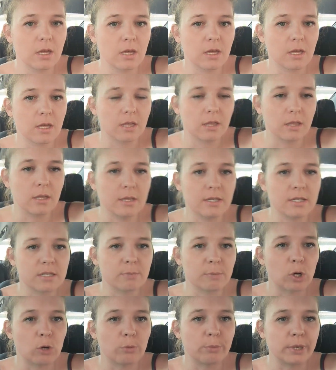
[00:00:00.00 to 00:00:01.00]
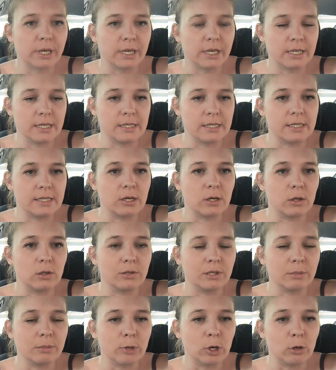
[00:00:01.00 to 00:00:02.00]
this moment is the only
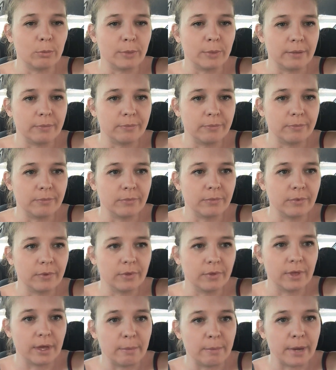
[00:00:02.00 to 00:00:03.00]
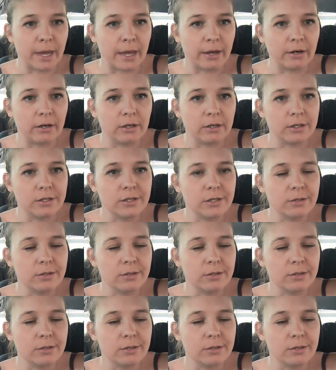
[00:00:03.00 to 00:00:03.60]
moment that matters.